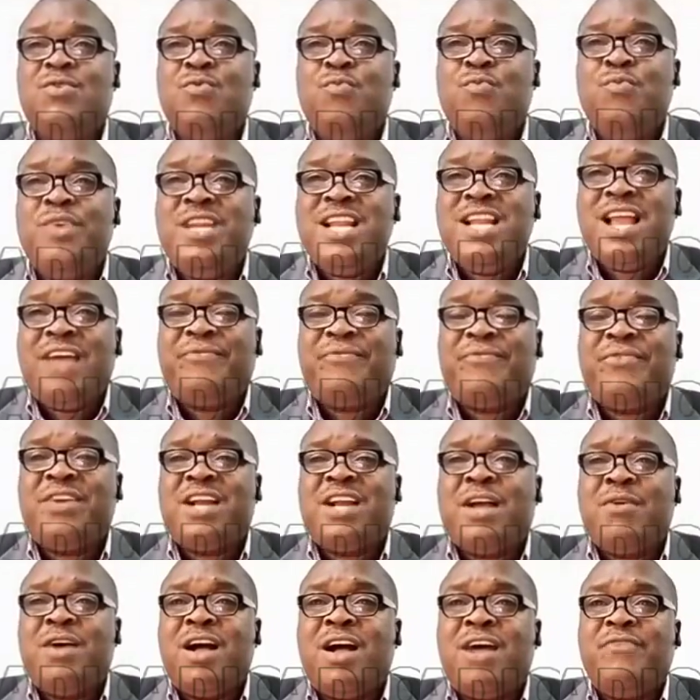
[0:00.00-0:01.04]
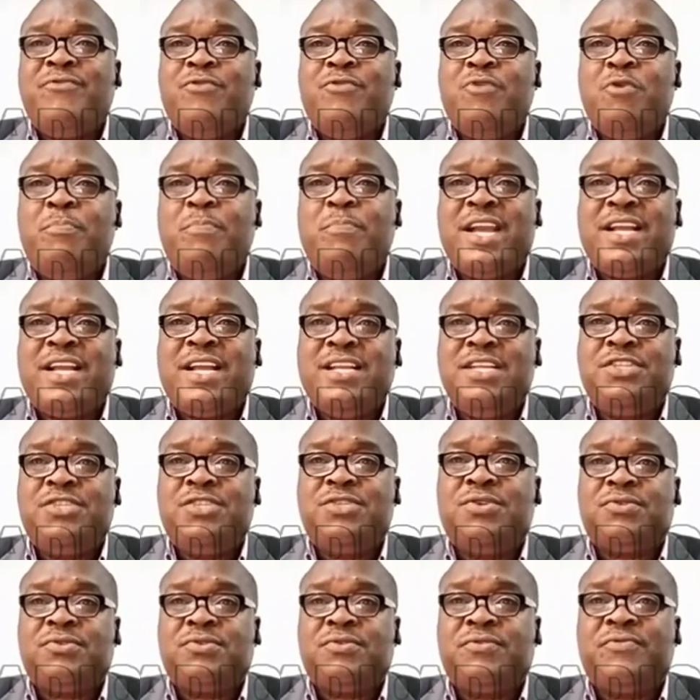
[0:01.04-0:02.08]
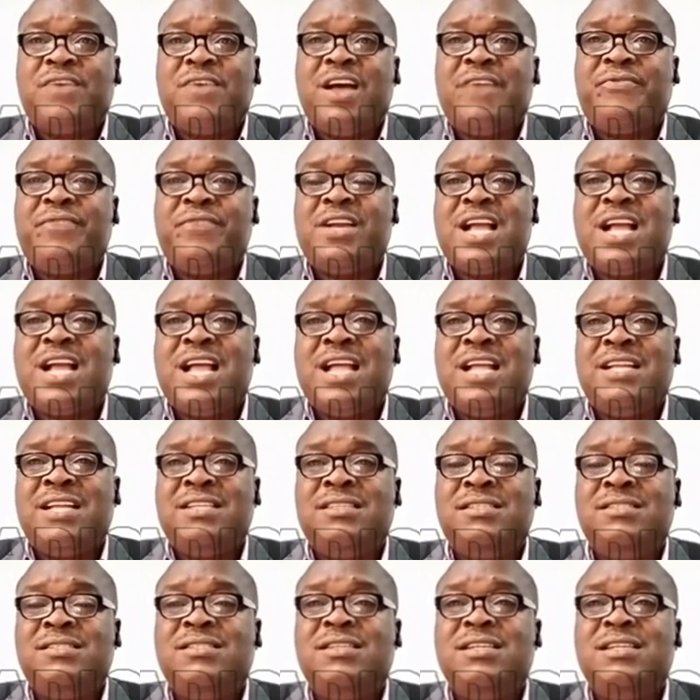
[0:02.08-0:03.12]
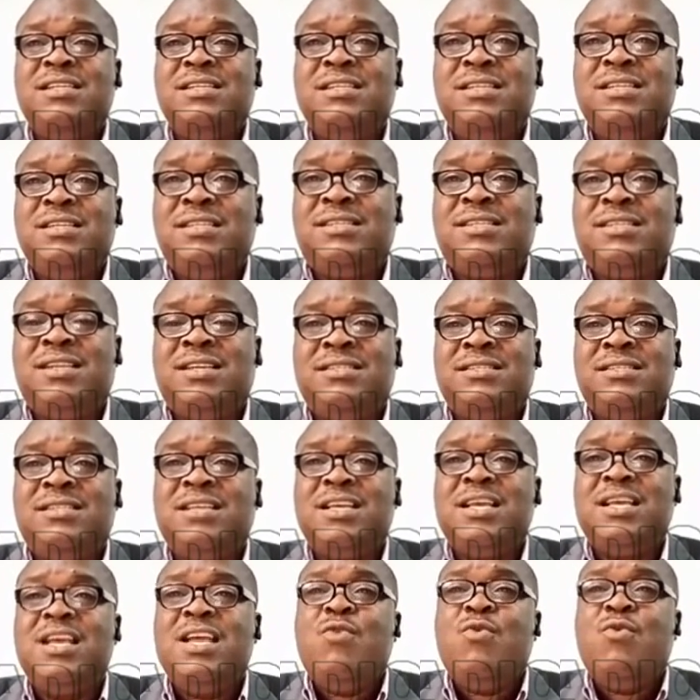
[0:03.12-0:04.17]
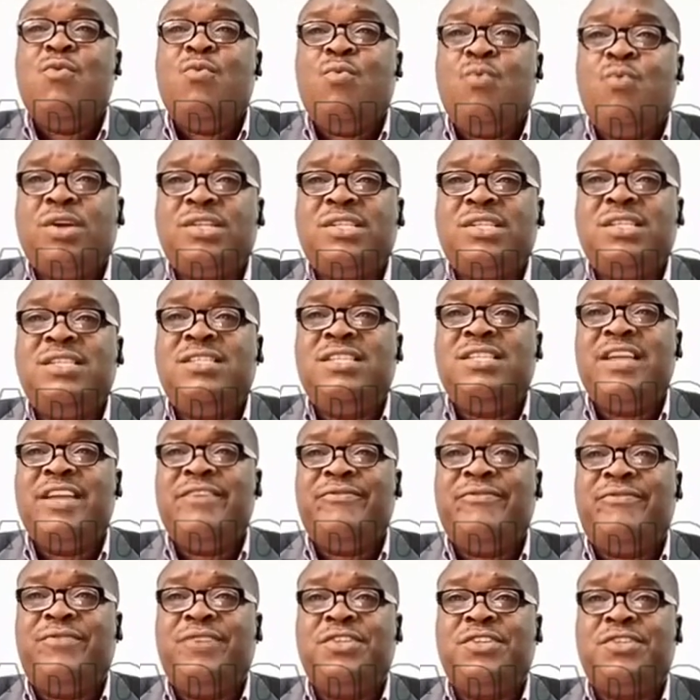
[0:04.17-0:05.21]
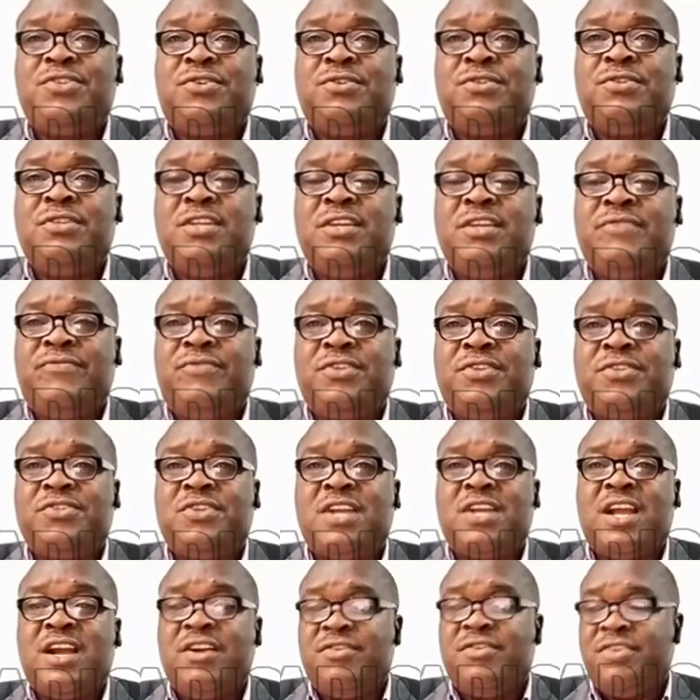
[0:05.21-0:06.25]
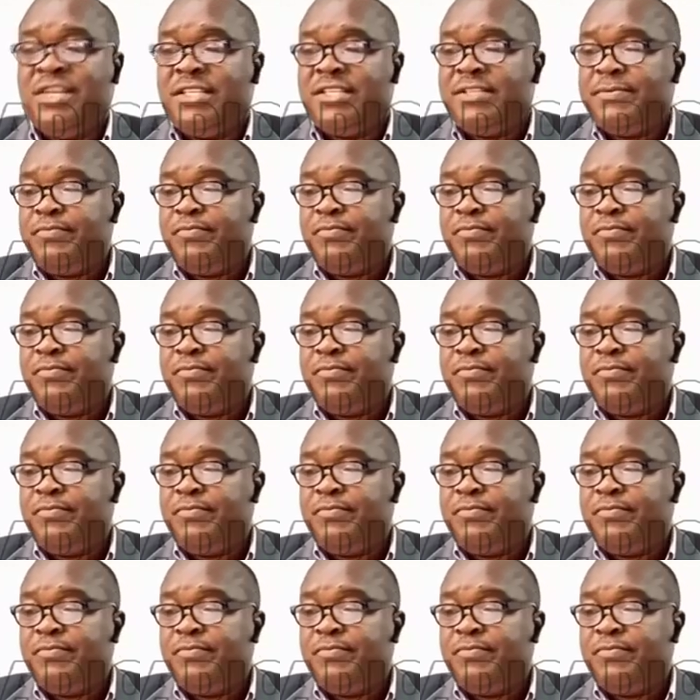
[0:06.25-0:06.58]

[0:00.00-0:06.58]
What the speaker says: Within Africa, we have OPEC nations of African descent. What is their inflationary rate?